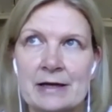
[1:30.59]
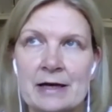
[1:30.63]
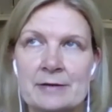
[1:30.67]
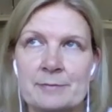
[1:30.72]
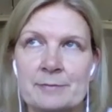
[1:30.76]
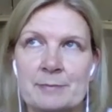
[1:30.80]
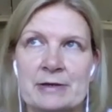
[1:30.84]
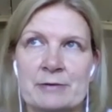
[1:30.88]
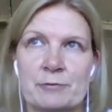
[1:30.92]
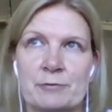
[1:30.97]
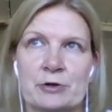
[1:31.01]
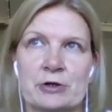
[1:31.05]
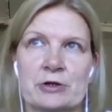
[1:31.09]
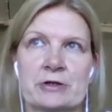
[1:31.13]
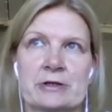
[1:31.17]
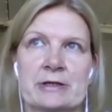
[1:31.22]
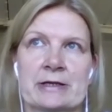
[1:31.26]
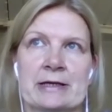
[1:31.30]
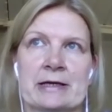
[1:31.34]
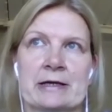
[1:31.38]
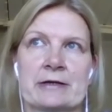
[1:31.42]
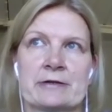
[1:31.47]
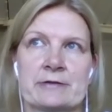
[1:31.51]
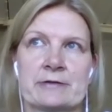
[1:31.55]
been
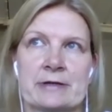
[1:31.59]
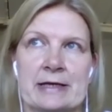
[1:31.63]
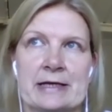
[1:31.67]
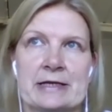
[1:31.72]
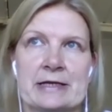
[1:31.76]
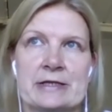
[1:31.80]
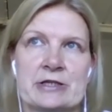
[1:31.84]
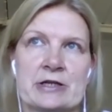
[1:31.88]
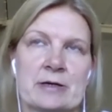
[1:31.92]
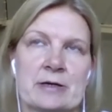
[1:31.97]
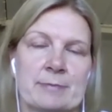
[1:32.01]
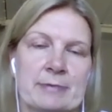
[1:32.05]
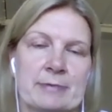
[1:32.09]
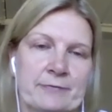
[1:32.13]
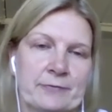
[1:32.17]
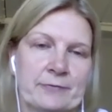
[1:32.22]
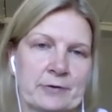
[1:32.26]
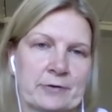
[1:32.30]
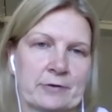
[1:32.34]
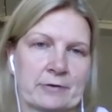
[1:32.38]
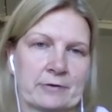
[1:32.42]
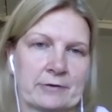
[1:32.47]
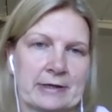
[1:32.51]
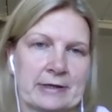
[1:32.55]
working as an HR
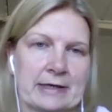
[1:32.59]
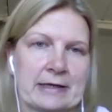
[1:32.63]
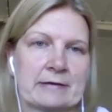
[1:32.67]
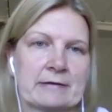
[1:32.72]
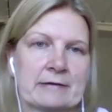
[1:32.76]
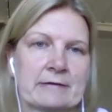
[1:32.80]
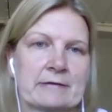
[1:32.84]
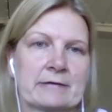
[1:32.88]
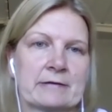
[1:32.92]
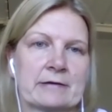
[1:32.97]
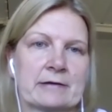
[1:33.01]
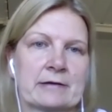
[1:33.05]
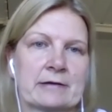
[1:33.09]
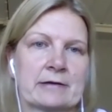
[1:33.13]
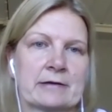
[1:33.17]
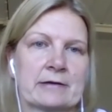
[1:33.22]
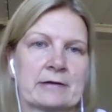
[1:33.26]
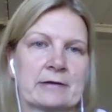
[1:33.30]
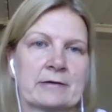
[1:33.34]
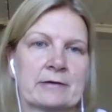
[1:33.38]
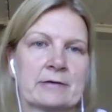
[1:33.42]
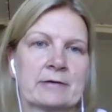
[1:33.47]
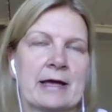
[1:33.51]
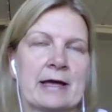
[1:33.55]
before that.
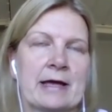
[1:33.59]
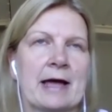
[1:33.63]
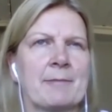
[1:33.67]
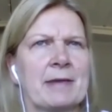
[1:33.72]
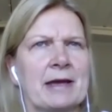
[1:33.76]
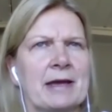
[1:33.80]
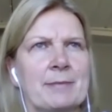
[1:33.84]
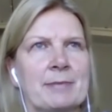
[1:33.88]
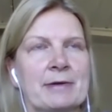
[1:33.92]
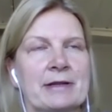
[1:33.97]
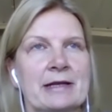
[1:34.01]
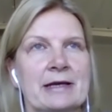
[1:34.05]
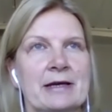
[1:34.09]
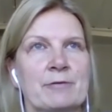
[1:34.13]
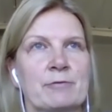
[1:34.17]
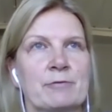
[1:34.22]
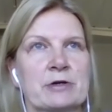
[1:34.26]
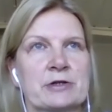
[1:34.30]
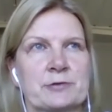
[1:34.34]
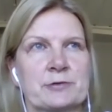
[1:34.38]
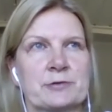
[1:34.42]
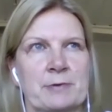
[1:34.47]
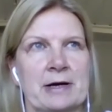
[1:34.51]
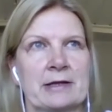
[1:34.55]
And maybe there
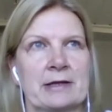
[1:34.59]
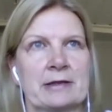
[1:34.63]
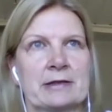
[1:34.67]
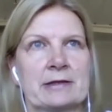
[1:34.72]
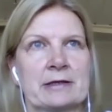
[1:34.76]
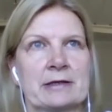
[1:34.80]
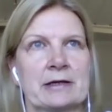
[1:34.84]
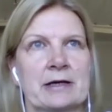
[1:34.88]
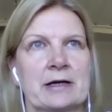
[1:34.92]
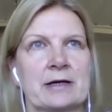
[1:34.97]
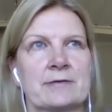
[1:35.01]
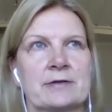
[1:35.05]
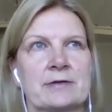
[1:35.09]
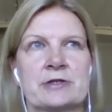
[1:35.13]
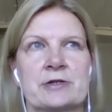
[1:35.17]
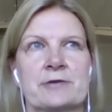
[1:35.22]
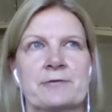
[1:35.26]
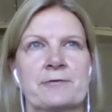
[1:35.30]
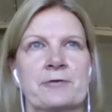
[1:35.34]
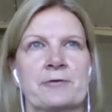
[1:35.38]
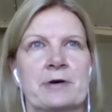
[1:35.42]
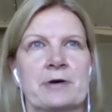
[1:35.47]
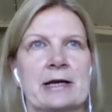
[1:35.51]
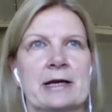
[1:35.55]
was one thing, I was
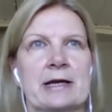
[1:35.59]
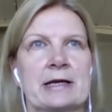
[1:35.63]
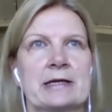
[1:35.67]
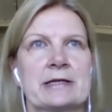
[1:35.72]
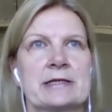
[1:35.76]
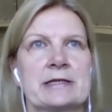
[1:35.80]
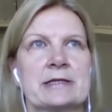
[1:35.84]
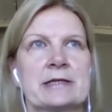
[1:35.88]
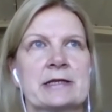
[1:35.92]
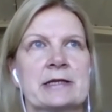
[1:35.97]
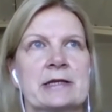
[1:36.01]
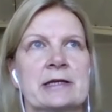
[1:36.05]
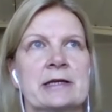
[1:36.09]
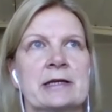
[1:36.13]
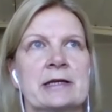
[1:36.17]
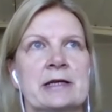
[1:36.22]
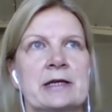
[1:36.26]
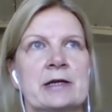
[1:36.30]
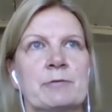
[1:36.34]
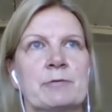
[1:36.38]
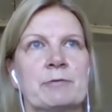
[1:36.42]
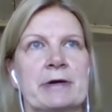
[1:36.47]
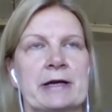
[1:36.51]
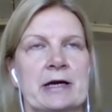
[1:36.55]
afraid
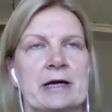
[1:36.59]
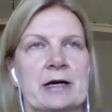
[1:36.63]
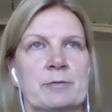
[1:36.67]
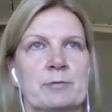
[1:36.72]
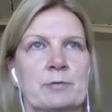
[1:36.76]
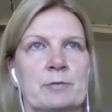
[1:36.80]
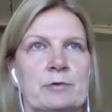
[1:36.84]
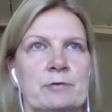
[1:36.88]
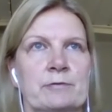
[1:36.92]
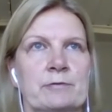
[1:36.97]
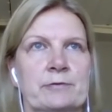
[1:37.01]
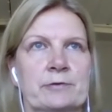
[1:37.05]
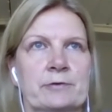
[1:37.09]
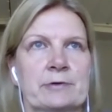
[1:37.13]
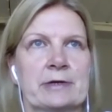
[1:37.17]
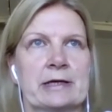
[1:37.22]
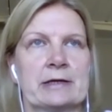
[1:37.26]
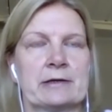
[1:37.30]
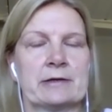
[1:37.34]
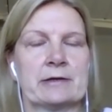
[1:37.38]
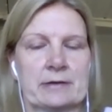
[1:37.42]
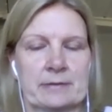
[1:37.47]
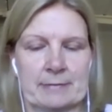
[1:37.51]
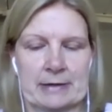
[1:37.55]
when I moved to
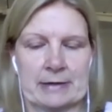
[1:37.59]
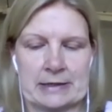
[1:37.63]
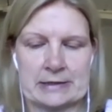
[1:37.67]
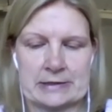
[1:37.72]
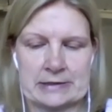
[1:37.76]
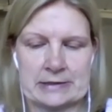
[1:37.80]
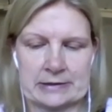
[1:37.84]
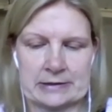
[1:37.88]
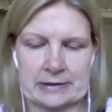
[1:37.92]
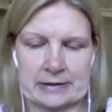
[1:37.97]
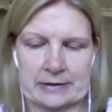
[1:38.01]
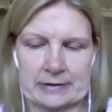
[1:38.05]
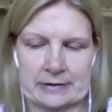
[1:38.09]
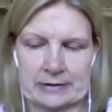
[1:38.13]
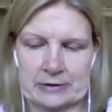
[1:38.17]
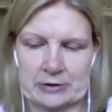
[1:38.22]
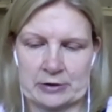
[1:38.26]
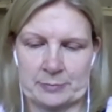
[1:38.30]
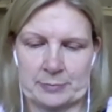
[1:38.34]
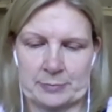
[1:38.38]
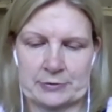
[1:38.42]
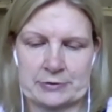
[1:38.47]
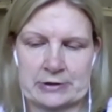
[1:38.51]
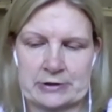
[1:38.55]
a managing
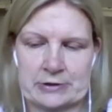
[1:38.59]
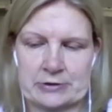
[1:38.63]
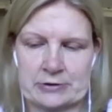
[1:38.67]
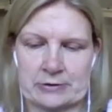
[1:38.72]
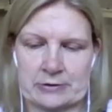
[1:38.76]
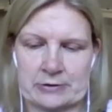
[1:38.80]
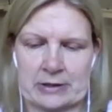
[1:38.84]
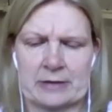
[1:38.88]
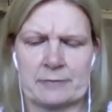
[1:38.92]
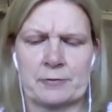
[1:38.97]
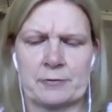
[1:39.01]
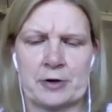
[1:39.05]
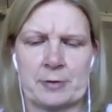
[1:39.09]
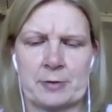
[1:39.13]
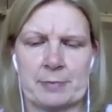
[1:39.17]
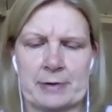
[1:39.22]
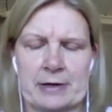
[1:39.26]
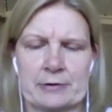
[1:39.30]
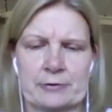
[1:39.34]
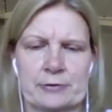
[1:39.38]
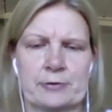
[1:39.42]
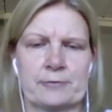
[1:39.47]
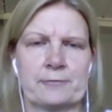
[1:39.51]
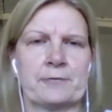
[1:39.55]
director position that what
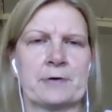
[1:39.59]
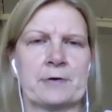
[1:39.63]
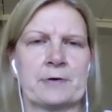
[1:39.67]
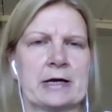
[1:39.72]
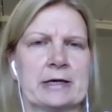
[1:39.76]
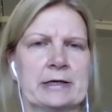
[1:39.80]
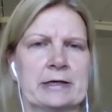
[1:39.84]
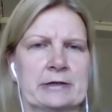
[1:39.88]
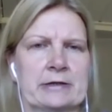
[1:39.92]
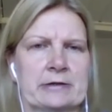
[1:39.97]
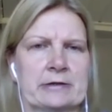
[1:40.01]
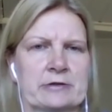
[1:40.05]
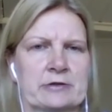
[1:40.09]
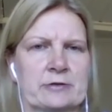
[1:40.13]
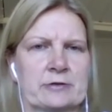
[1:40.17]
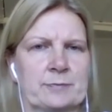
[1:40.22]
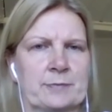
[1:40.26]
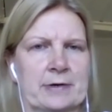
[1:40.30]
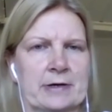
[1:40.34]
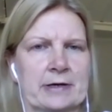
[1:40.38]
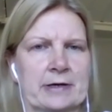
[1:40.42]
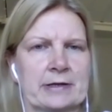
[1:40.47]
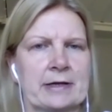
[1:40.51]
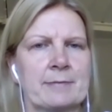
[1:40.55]
about the finance
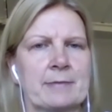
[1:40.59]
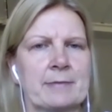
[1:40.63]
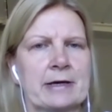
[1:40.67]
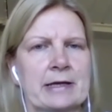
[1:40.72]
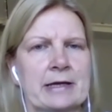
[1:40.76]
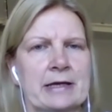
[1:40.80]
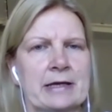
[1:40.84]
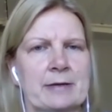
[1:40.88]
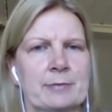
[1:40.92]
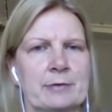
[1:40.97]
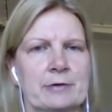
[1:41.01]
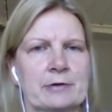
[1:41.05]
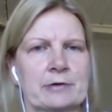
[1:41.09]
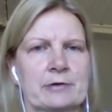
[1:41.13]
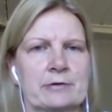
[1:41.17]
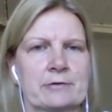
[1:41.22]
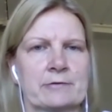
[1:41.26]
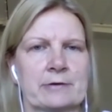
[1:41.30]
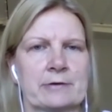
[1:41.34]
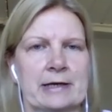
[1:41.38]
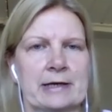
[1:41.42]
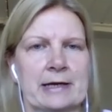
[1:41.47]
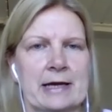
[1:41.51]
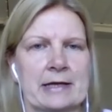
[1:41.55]
part? Am I able to
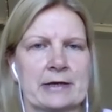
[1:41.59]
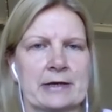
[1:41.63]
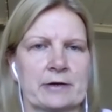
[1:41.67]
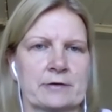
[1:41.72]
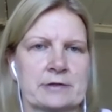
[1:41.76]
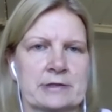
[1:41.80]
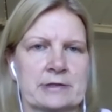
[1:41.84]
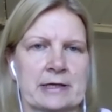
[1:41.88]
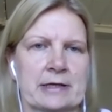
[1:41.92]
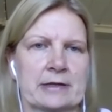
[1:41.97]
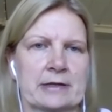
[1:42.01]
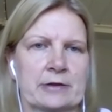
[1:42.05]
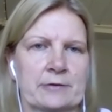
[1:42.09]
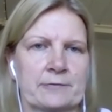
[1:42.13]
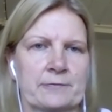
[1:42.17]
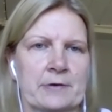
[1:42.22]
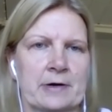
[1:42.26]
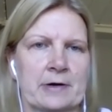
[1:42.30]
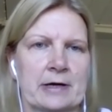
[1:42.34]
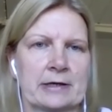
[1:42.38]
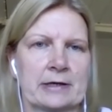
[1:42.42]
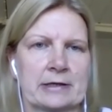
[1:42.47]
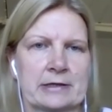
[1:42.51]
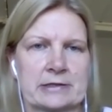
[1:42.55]
really understand the
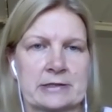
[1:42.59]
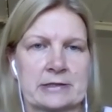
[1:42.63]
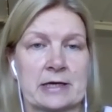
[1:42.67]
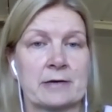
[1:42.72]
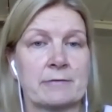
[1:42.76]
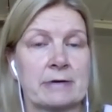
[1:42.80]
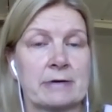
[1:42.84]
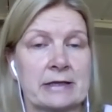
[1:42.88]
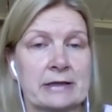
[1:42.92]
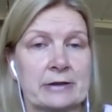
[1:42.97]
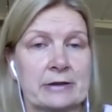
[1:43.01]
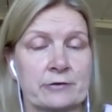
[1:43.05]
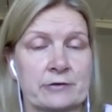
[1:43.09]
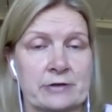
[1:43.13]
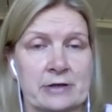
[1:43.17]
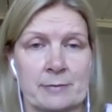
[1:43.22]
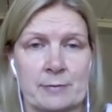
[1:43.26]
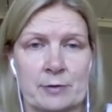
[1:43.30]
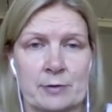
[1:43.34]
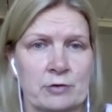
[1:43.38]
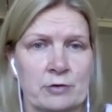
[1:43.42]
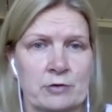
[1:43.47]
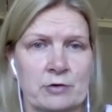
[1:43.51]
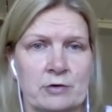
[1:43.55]
finance? I went to
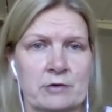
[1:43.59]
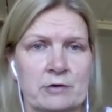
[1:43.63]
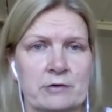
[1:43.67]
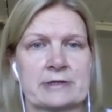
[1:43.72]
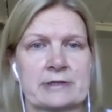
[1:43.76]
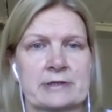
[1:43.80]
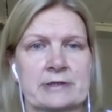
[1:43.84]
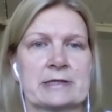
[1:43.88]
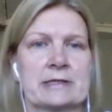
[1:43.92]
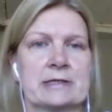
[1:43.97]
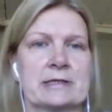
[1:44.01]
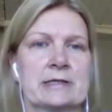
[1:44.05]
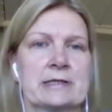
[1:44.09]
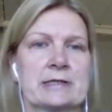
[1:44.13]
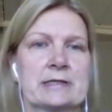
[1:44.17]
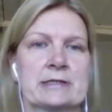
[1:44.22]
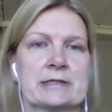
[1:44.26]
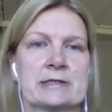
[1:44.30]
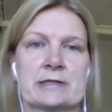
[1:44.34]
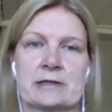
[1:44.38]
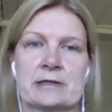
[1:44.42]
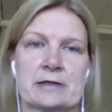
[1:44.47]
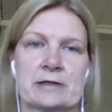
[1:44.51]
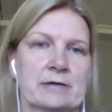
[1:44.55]
some courses
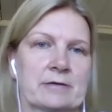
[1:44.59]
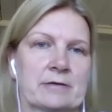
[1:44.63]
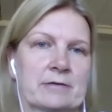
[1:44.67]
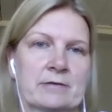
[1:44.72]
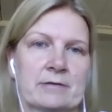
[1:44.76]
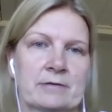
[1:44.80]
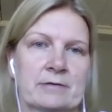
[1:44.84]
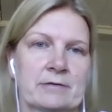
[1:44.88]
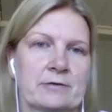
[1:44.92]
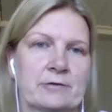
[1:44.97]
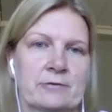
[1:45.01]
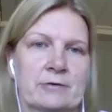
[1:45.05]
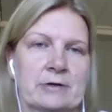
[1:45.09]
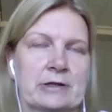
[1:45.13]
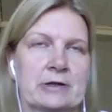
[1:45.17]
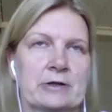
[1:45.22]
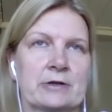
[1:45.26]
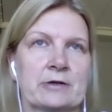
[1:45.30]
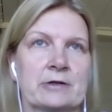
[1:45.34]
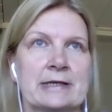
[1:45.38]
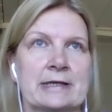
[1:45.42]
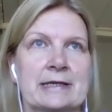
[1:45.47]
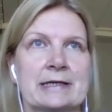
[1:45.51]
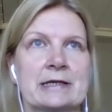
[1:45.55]
during
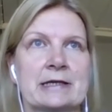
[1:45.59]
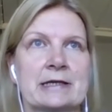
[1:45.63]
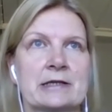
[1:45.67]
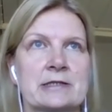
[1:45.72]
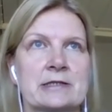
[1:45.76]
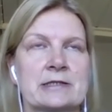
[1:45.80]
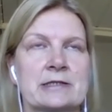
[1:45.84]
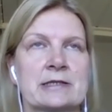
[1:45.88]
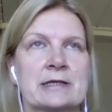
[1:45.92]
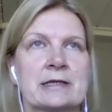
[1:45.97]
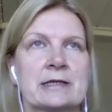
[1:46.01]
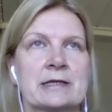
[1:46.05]
the years,